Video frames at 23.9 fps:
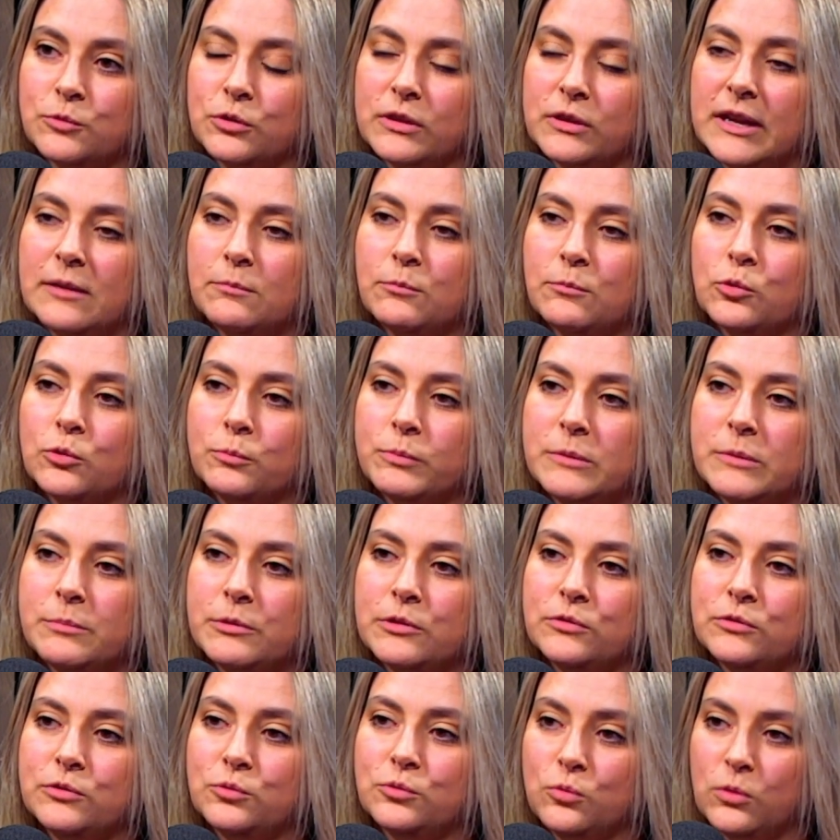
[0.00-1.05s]
let more people
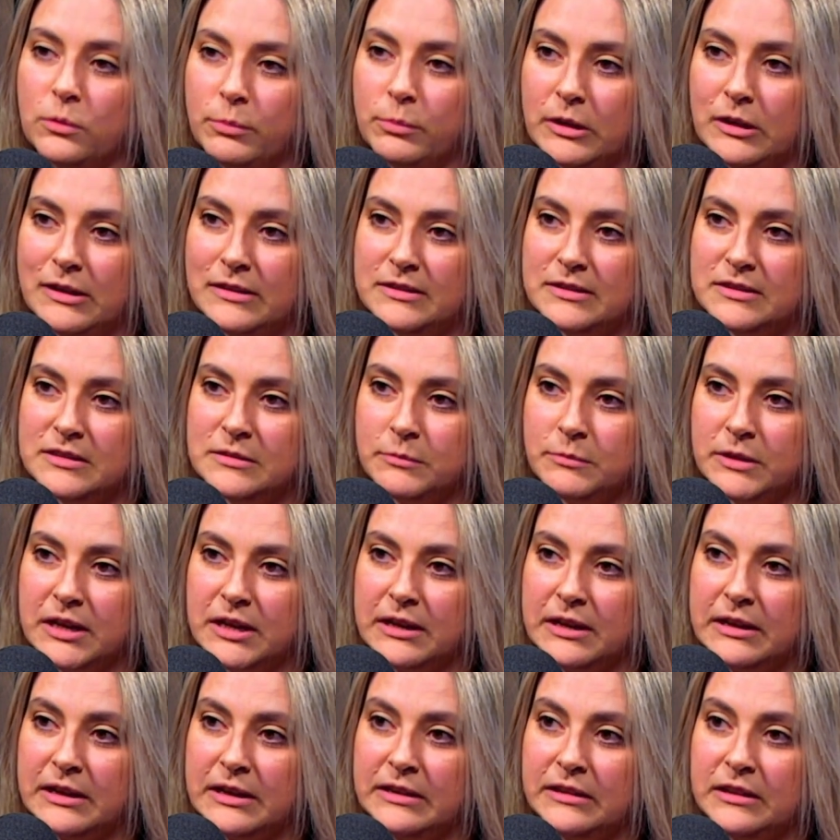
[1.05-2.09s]
know about Innes
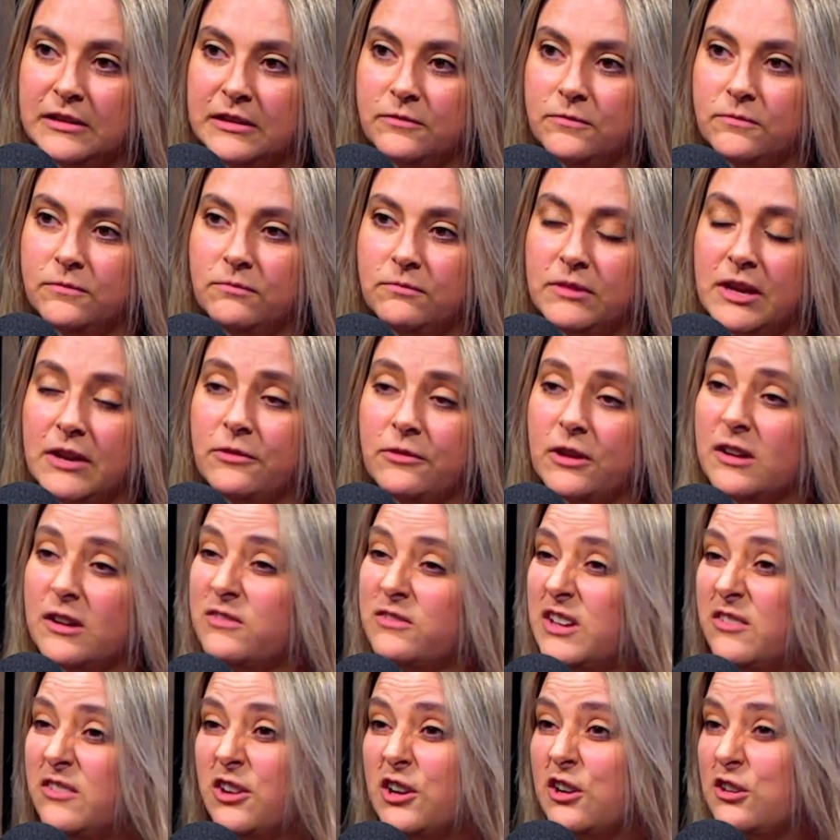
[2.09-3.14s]
Mackay that I've
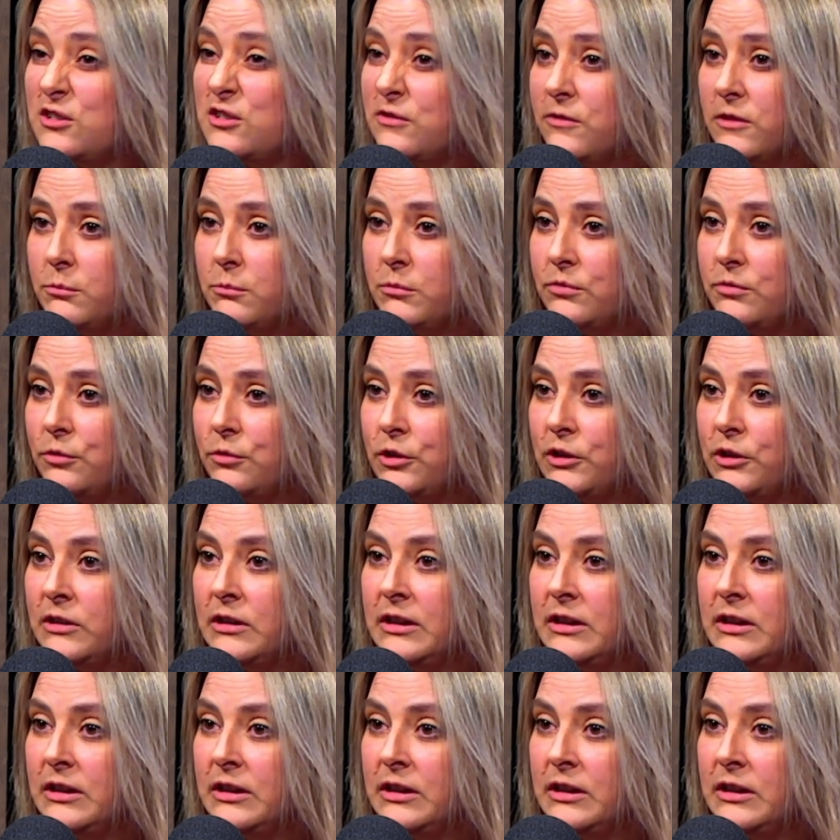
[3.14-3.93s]
never heard of them before.